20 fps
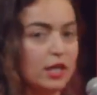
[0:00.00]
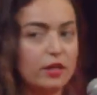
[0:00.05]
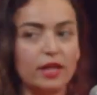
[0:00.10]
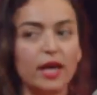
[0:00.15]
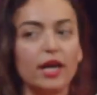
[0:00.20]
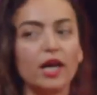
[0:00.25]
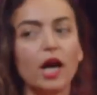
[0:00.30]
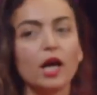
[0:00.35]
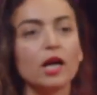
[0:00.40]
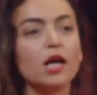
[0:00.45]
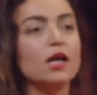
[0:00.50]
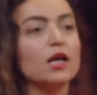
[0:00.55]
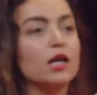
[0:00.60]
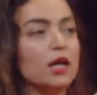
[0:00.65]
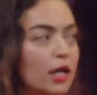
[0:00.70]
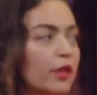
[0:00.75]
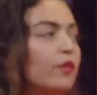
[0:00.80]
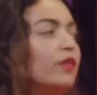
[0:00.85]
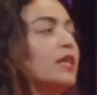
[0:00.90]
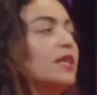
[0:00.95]
they're like,
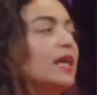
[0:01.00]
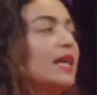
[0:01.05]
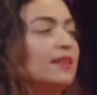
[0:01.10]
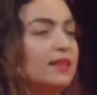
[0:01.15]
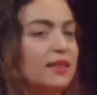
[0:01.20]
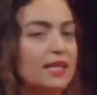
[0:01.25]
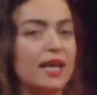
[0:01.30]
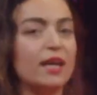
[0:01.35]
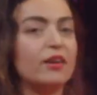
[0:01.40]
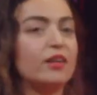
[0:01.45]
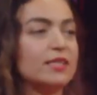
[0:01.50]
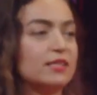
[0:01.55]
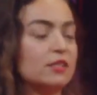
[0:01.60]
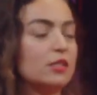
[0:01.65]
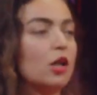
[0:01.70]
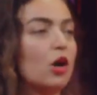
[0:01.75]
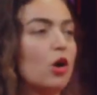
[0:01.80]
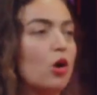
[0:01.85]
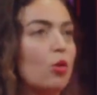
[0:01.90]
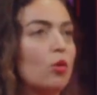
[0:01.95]
there is
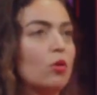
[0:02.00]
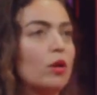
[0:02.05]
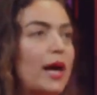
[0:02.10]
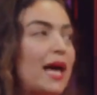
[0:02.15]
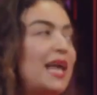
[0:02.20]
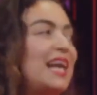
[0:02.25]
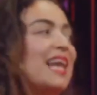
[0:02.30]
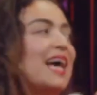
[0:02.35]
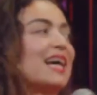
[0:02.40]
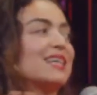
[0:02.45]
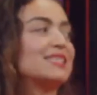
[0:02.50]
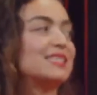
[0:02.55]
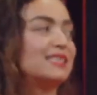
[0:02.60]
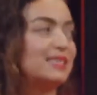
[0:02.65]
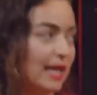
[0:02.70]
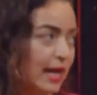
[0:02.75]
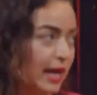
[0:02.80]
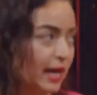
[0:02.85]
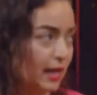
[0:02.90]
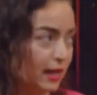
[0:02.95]
no
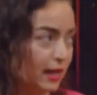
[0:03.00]
elastane